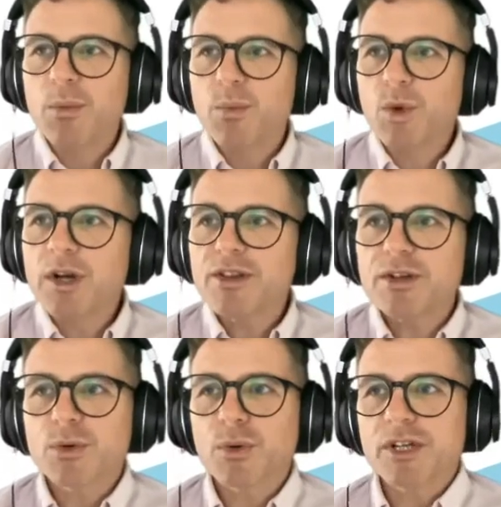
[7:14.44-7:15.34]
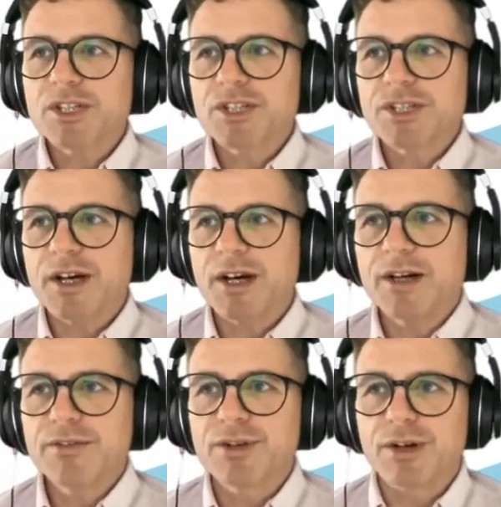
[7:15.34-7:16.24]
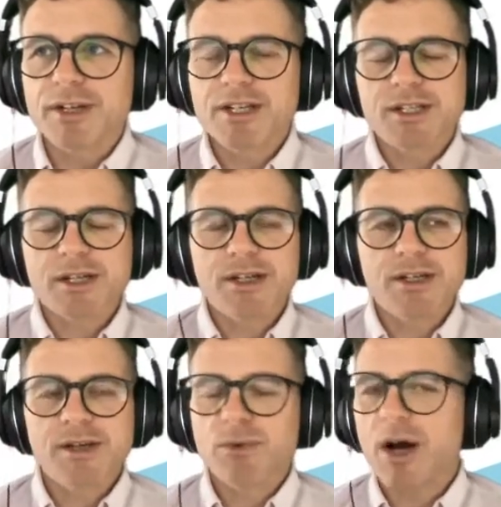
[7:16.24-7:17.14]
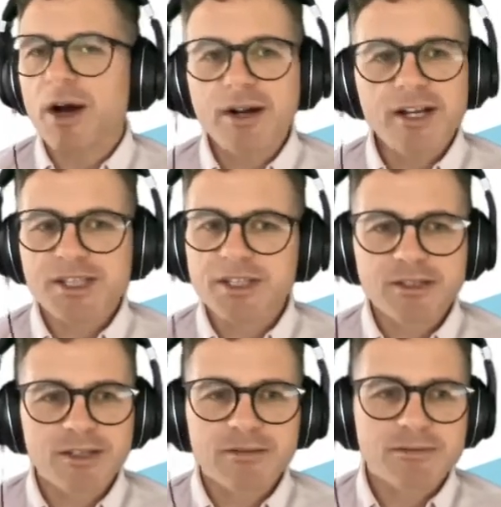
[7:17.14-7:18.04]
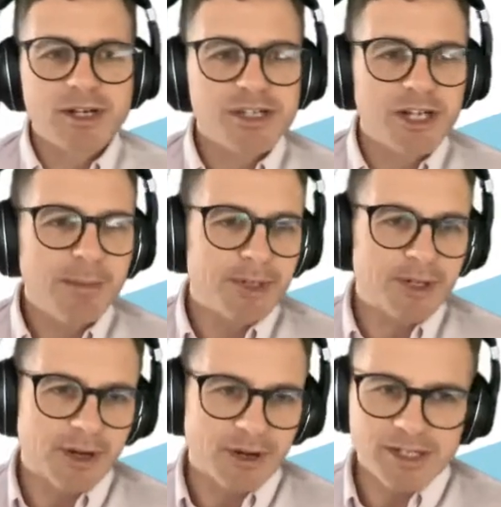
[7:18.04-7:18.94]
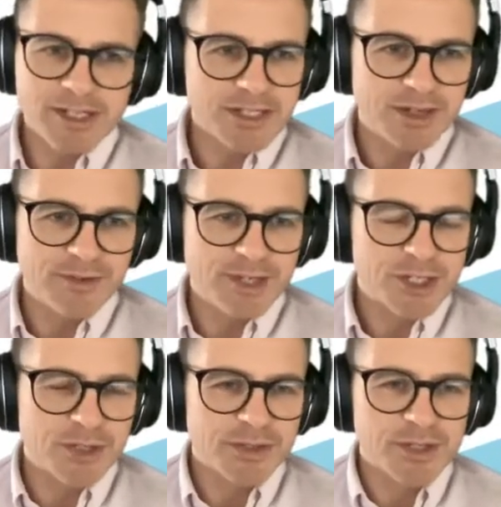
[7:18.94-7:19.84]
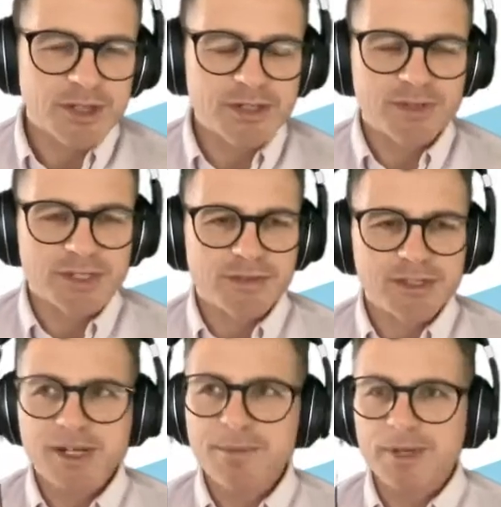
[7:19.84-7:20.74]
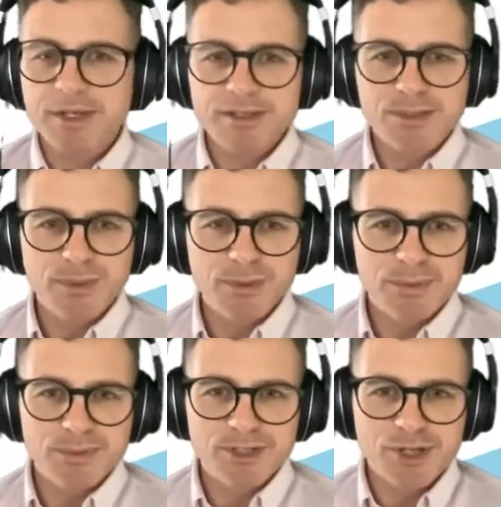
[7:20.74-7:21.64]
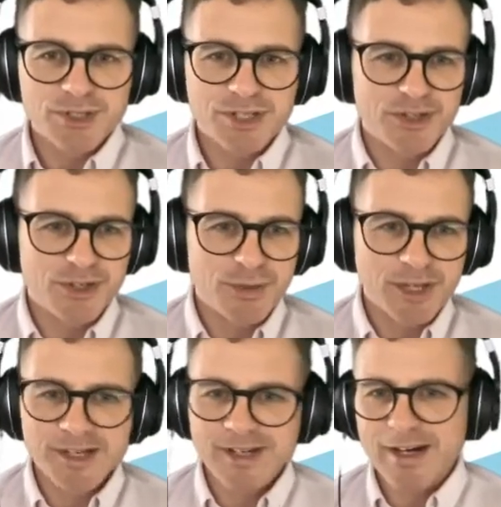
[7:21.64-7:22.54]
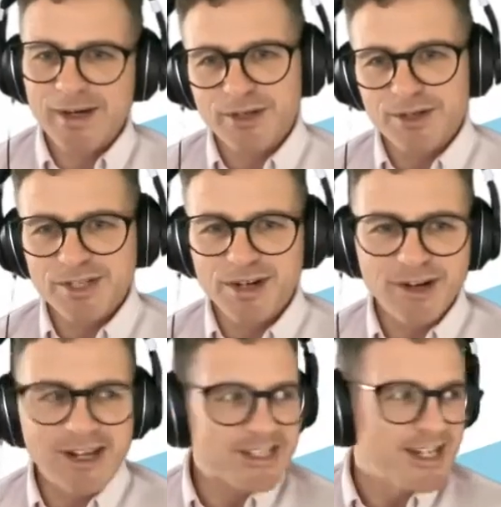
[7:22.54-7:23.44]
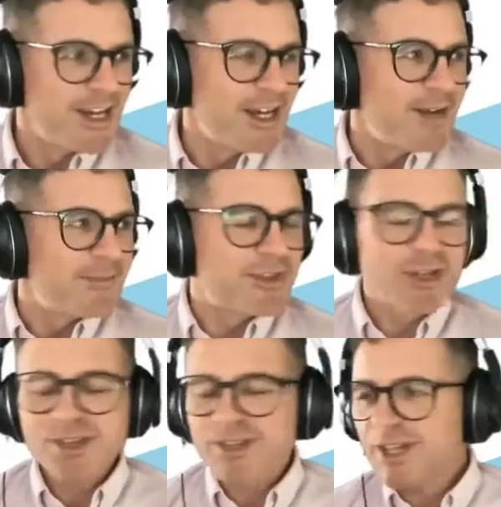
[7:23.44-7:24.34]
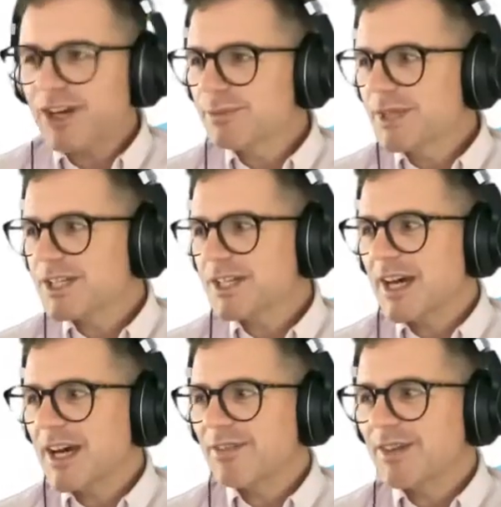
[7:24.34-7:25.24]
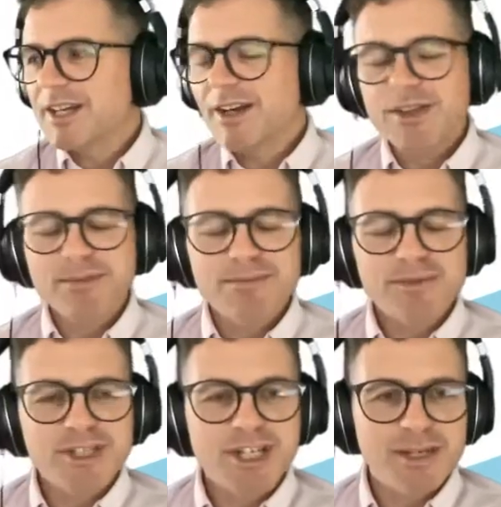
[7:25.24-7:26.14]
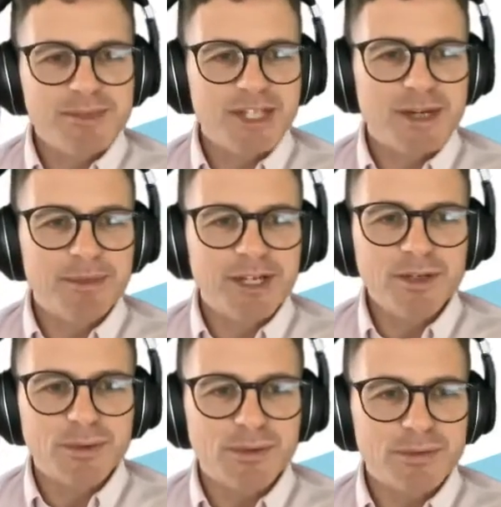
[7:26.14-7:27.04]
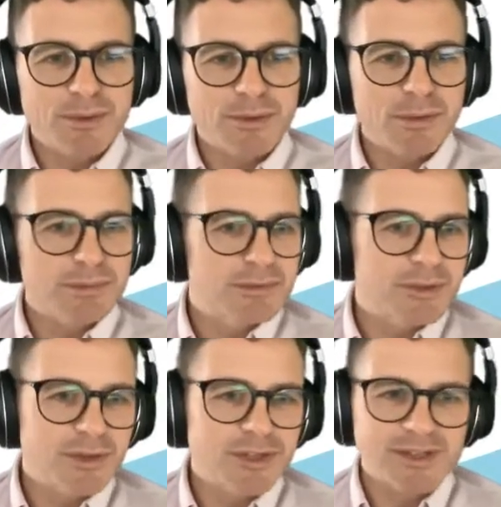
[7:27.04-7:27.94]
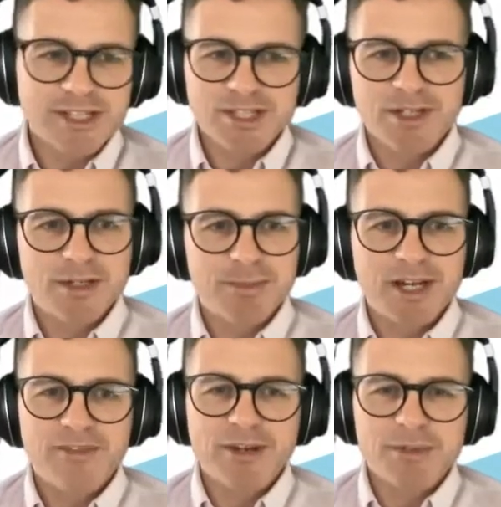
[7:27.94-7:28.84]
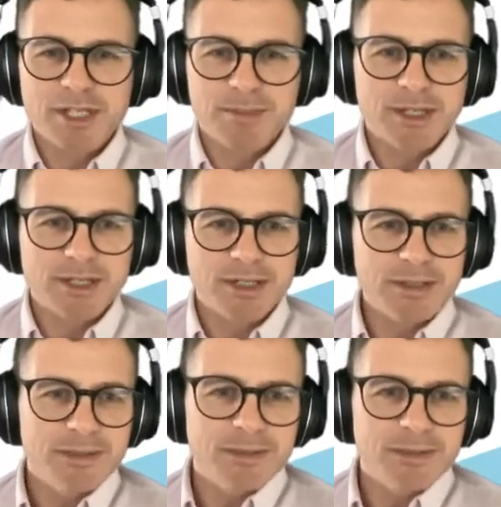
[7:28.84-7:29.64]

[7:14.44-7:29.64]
One of the questions that I've got is RLS, the days are numbered on RLS. It's going to finish on the 31st of December. As we all toast in the new year, out goes RLS. Do you think the government is going to have any other schemes coming in, or do you think that's going to be left up to the market?